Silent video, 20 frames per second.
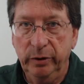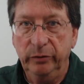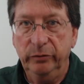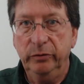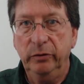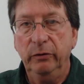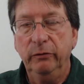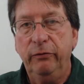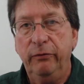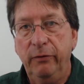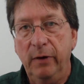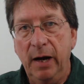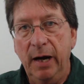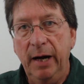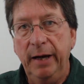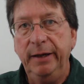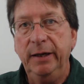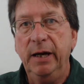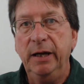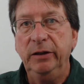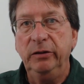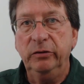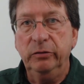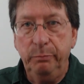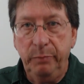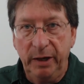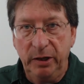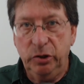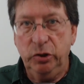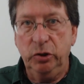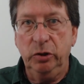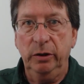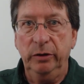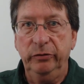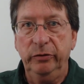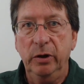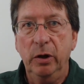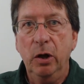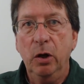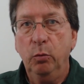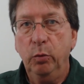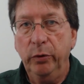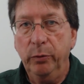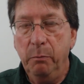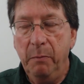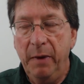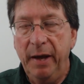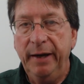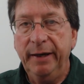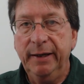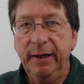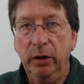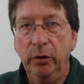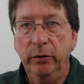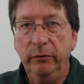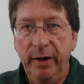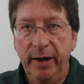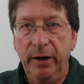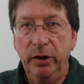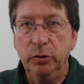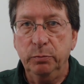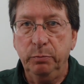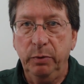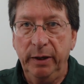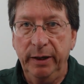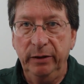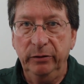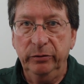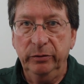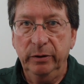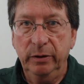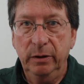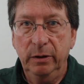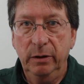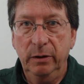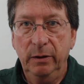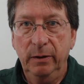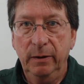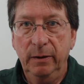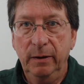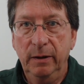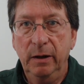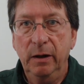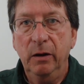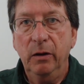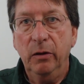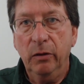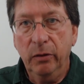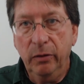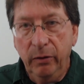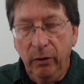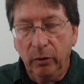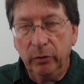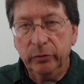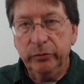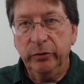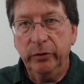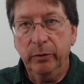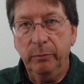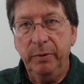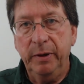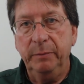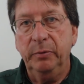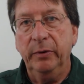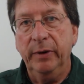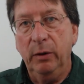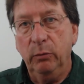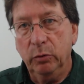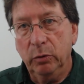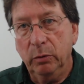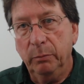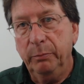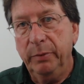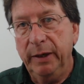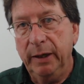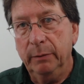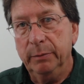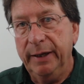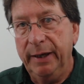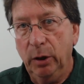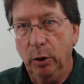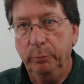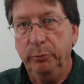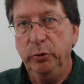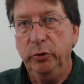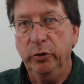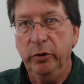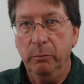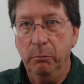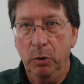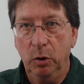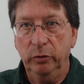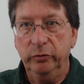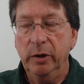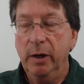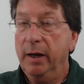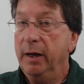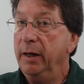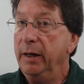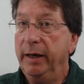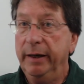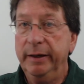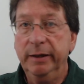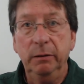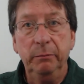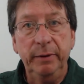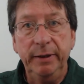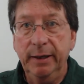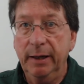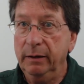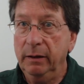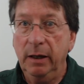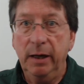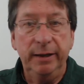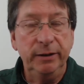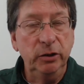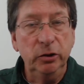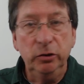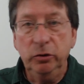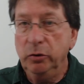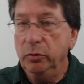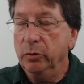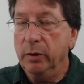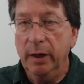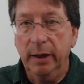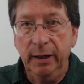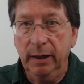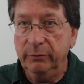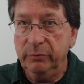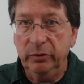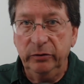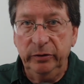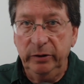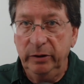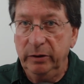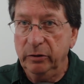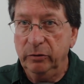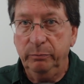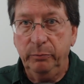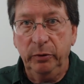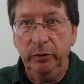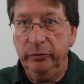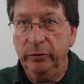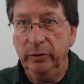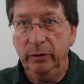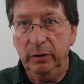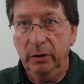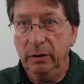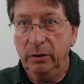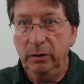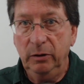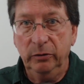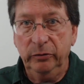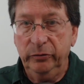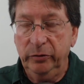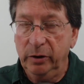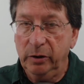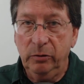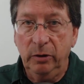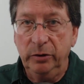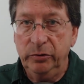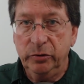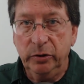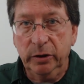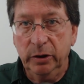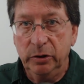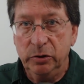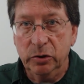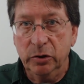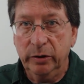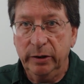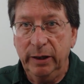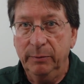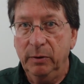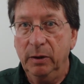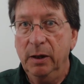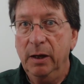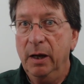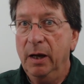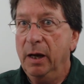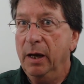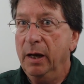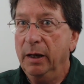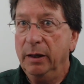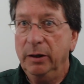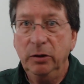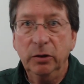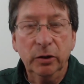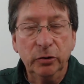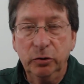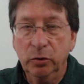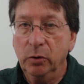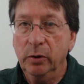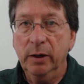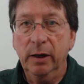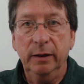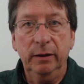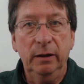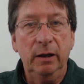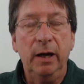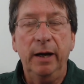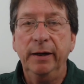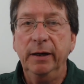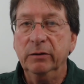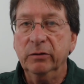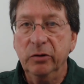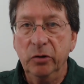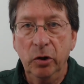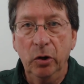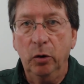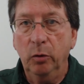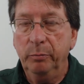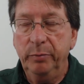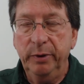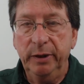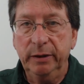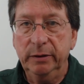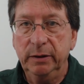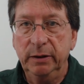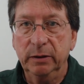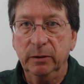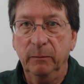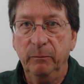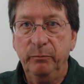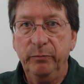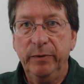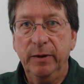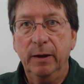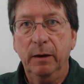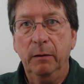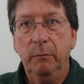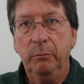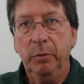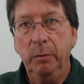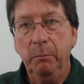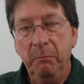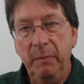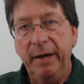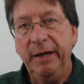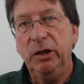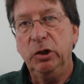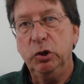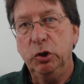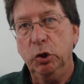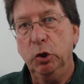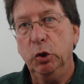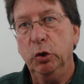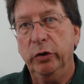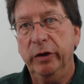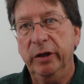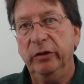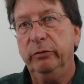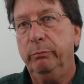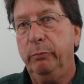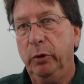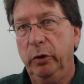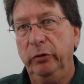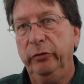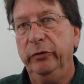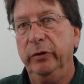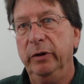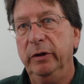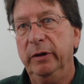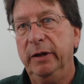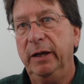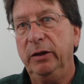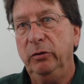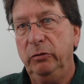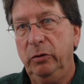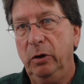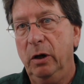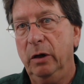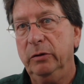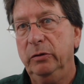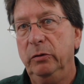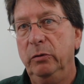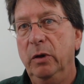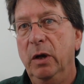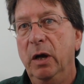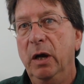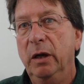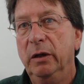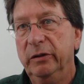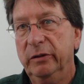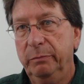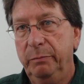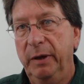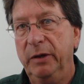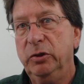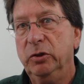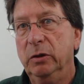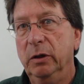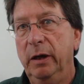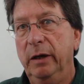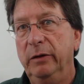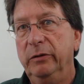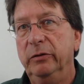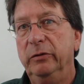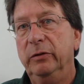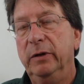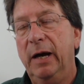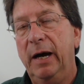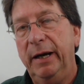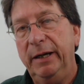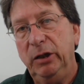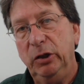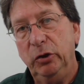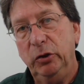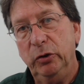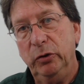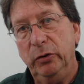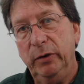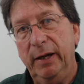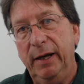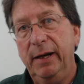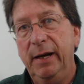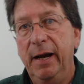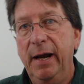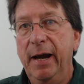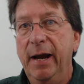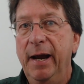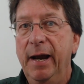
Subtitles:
this. Find a specialist with Medicare Advantage plans. Those are the people that will be able to help you the most. It can be online. You do not have to see this person, sit across your kitchen table. You can do it online. It's no big deal. But make sure this person that you talk to specializes. How do you do that?